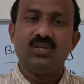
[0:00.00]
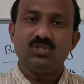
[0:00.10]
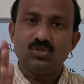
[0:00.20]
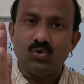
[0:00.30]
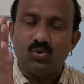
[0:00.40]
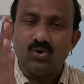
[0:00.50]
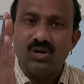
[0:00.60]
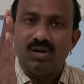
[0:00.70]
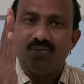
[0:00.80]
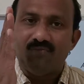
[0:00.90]
So
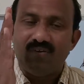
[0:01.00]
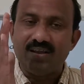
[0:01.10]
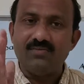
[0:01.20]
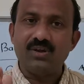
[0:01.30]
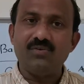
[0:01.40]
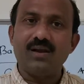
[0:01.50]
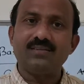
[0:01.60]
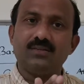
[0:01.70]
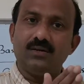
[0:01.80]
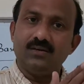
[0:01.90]
whenever you
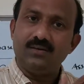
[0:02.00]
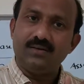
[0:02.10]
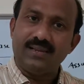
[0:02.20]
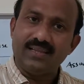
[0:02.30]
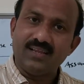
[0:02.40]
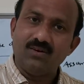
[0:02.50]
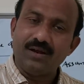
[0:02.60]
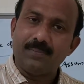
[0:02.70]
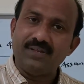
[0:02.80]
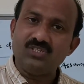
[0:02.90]
are taking on
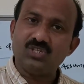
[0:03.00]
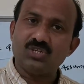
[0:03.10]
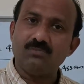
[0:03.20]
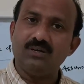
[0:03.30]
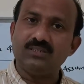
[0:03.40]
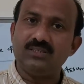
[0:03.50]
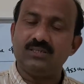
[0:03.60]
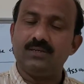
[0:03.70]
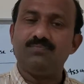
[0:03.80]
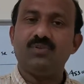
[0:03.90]
depreciation
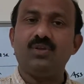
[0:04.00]
method,